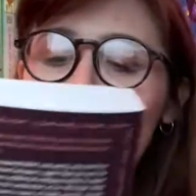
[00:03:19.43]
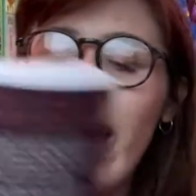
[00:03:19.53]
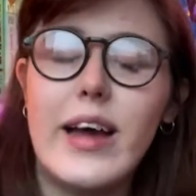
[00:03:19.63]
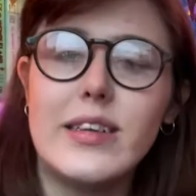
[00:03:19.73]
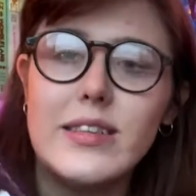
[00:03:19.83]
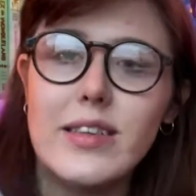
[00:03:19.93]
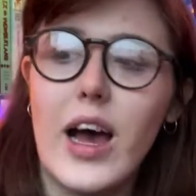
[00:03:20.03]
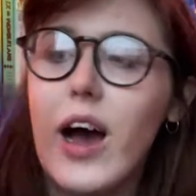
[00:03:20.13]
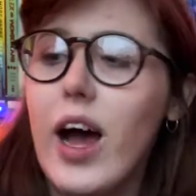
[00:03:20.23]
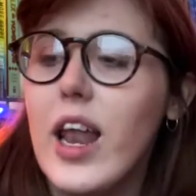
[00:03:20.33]
and
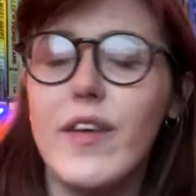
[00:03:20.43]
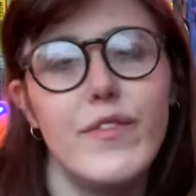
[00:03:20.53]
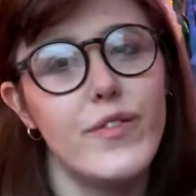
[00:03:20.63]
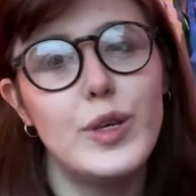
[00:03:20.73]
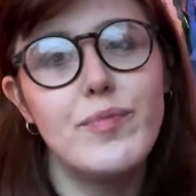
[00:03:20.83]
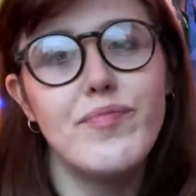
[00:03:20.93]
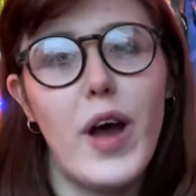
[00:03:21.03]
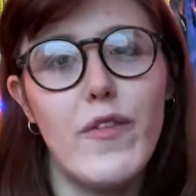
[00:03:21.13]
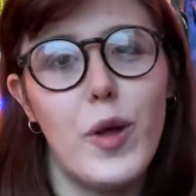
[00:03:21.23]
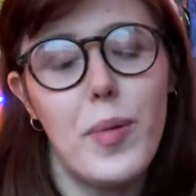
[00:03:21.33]
I love
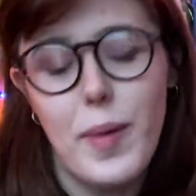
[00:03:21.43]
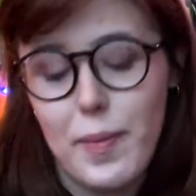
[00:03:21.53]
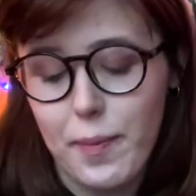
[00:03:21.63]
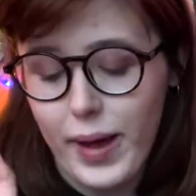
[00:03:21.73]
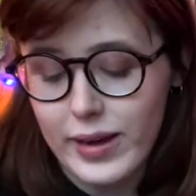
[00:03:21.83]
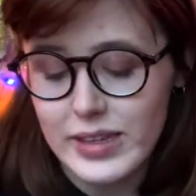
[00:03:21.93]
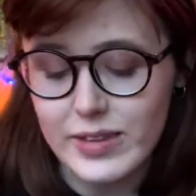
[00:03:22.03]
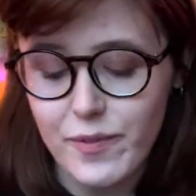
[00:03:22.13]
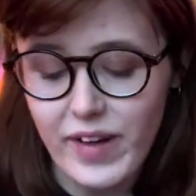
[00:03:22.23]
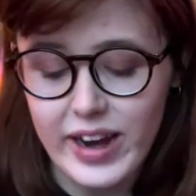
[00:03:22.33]
a floppy paperback,
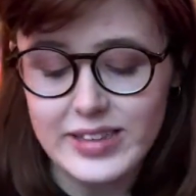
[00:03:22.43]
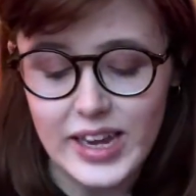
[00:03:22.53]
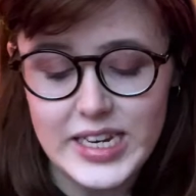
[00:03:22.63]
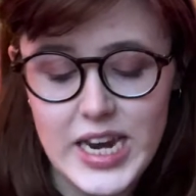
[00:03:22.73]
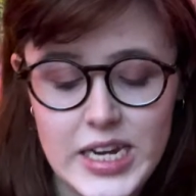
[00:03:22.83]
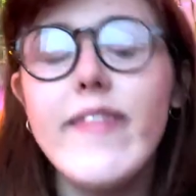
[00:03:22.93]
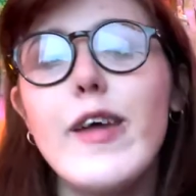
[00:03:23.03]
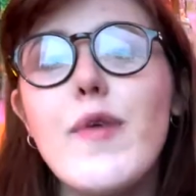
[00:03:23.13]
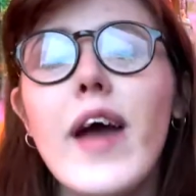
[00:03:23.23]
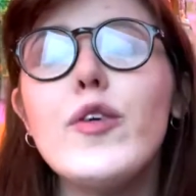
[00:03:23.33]
so I'm very excited.
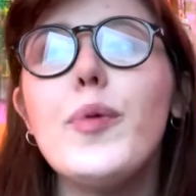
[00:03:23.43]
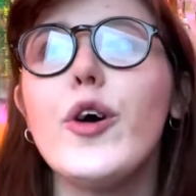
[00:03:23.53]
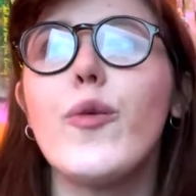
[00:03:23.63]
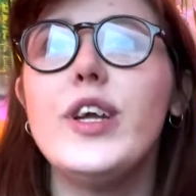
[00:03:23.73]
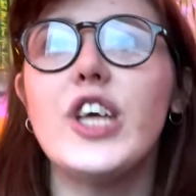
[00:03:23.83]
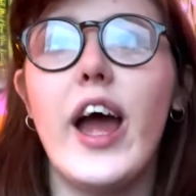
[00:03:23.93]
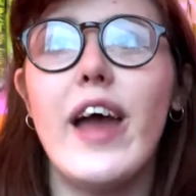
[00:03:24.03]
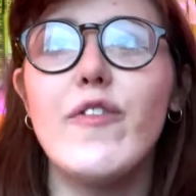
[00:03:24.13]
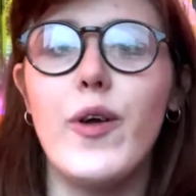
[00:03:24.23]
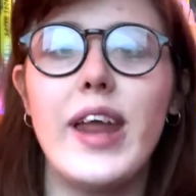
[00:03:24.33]
Then we have a book which I
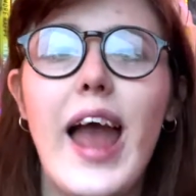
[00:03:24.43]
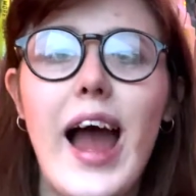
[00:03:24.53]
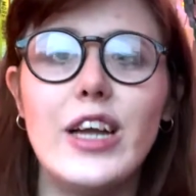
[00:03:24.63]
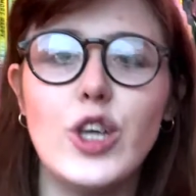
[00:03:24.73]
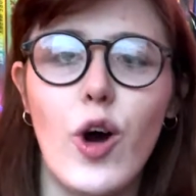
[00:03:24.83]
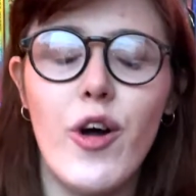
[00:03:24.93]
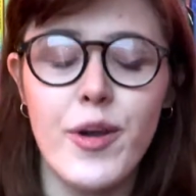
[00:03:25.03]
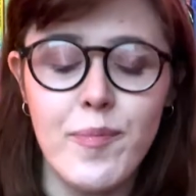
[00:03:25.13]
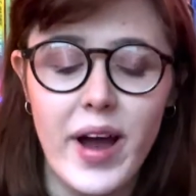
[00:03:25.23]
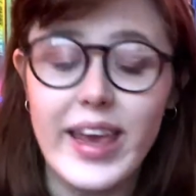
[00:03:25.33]
have only had
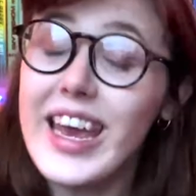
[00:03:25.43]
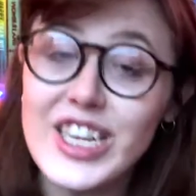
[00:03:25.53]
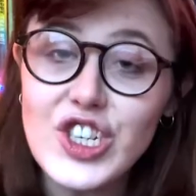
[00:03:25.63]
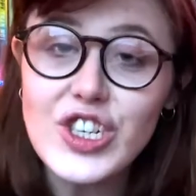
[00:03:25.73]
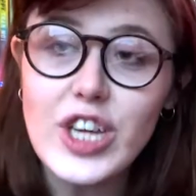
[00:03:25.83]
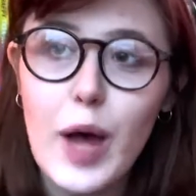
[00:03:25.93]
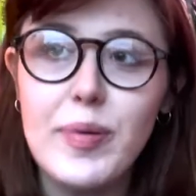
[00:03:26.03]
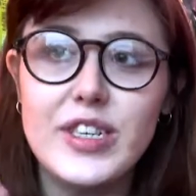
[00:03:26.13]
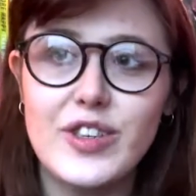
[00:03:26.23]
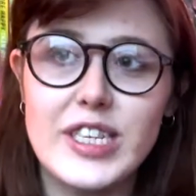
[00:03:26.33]
on my Kindle up
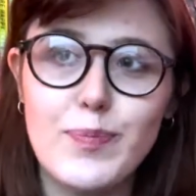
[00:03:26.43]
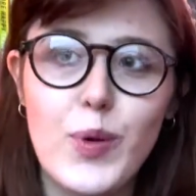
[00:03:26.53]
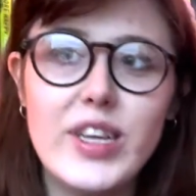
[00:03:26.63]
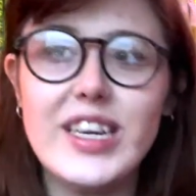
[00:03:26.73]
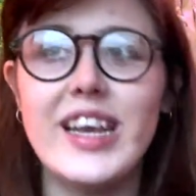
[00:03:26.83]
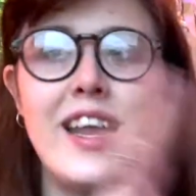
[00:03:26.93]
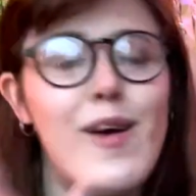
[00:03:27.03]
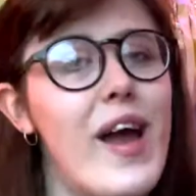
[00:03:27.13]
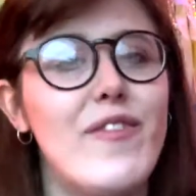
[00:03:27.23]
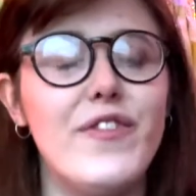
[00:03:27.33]
until this point. Now
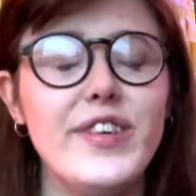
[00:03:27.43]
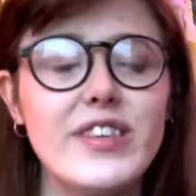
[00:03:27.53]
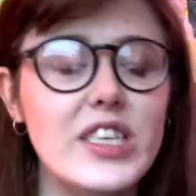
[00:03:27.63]
I have a physical